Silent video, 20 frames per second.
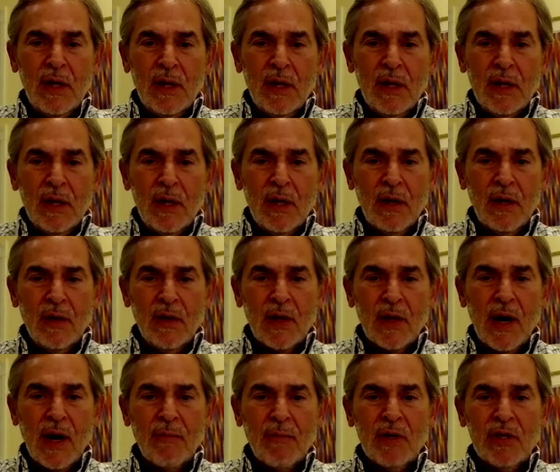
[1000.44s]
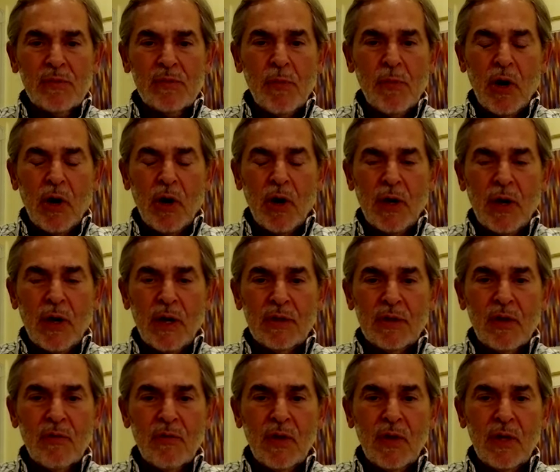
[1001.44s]
the Communist Party of the
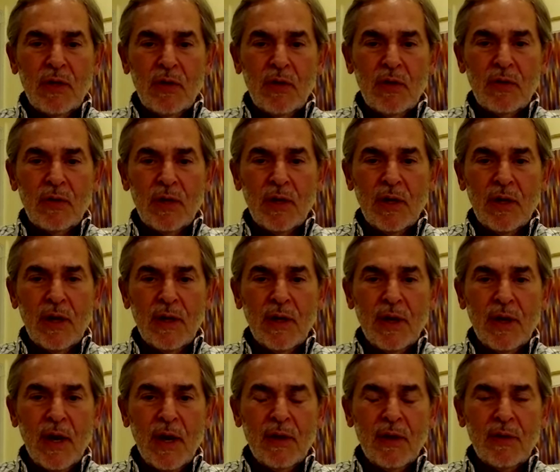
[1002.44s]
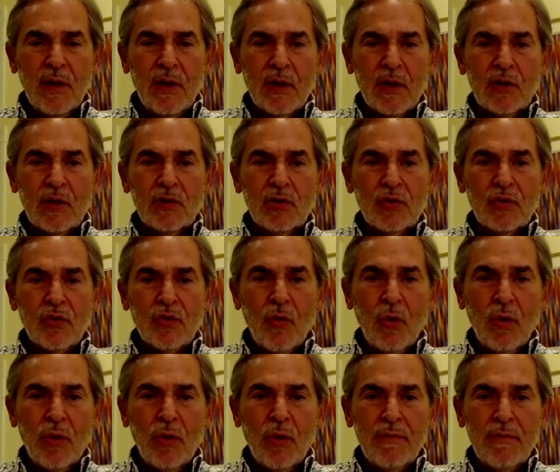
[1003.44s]
Soviet Union and their
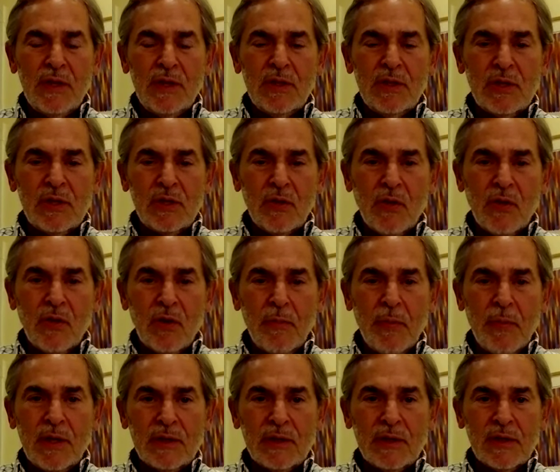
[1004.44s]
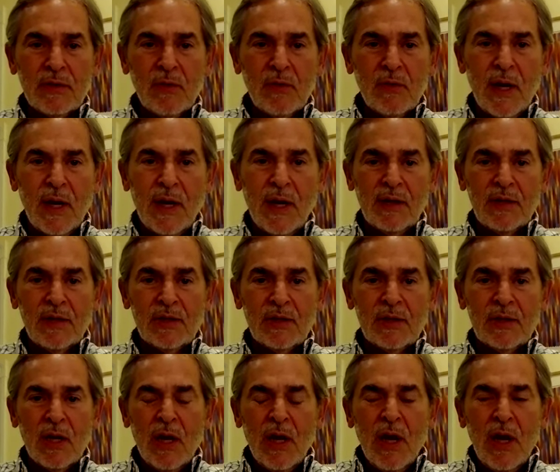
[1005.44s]
control of the Eastern Europeans. We had this
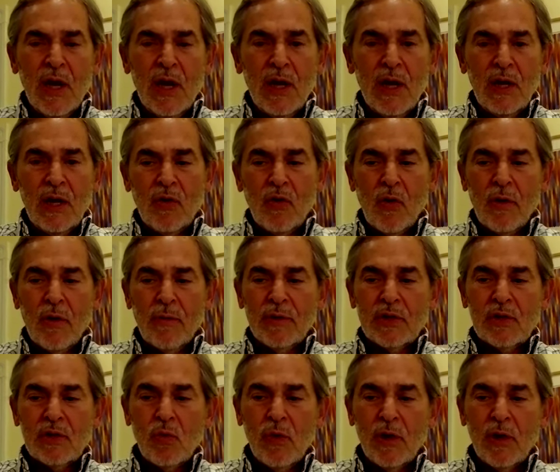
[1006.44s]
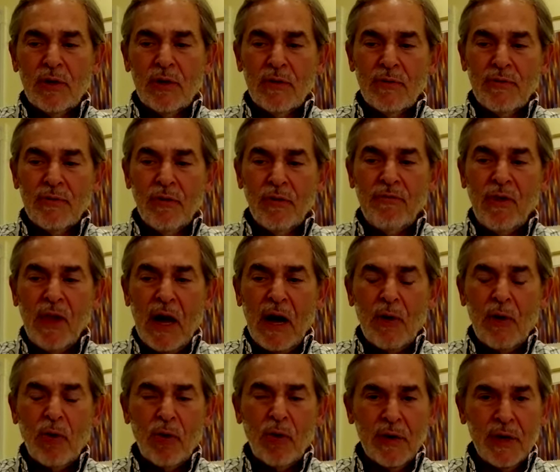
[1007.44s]
enormous, wonderful
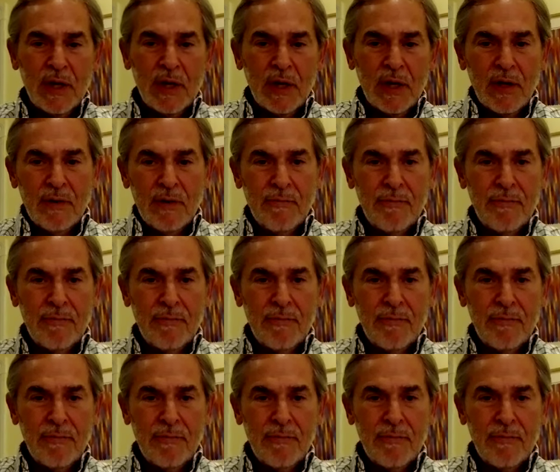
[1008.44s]
flowering of